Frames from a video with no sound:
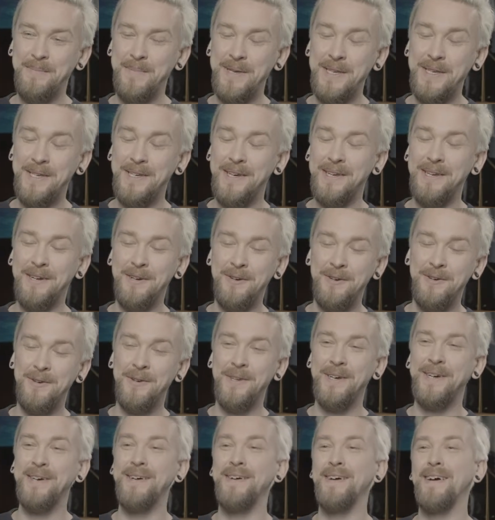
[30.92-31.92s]
Peter
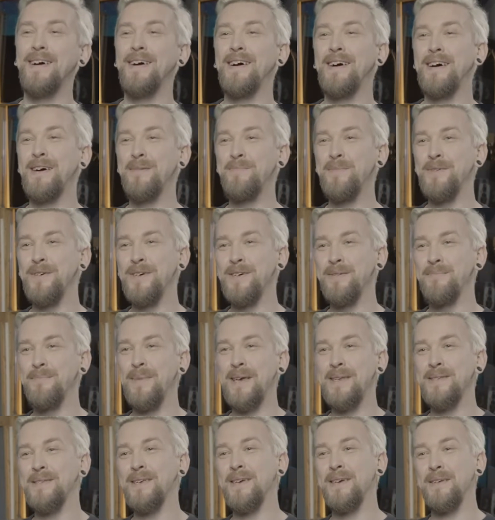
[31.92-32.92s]
Lagoda. I'm a
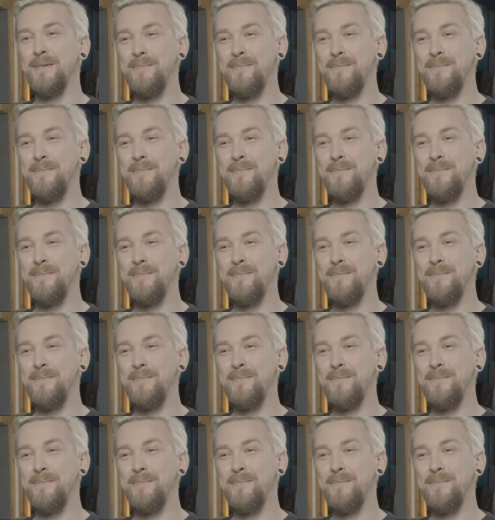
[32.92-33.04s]
mixing and